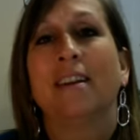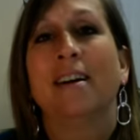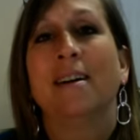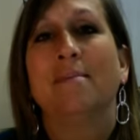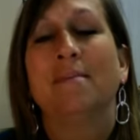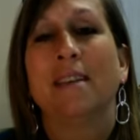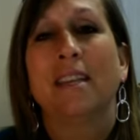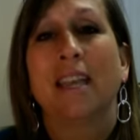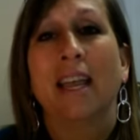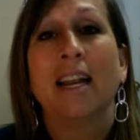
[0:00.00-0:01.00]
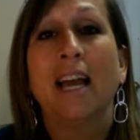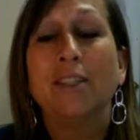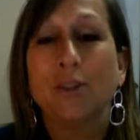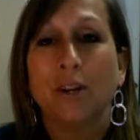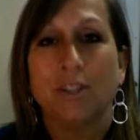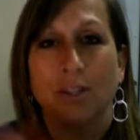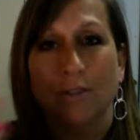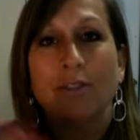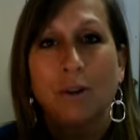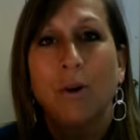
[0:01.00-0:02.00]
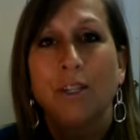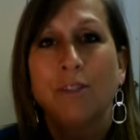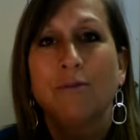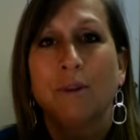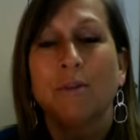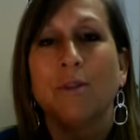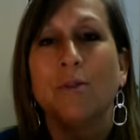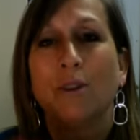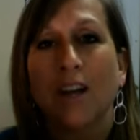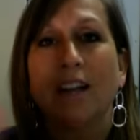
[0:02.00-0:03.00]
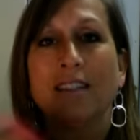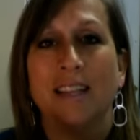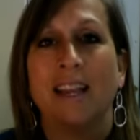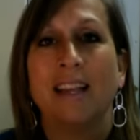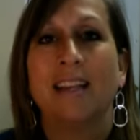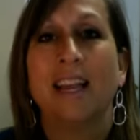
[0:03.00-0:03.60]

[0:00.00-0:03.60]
Um, can I trust you? The question from the Lord, God saying,